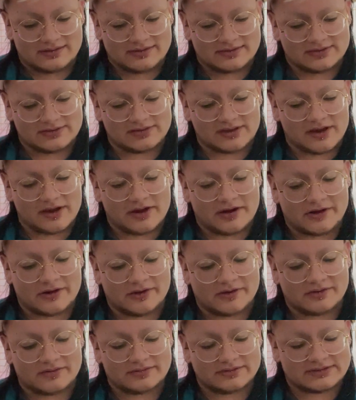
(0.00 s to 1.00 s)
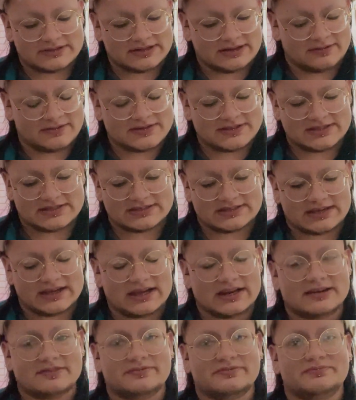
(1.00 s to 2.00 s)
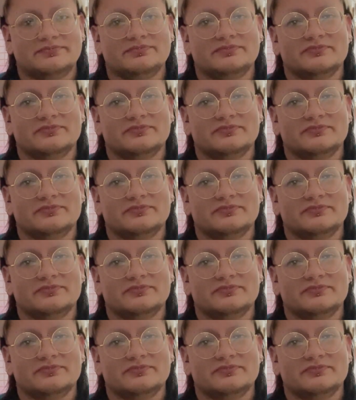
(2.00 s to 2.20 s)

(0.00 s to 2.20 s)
So it was just kind of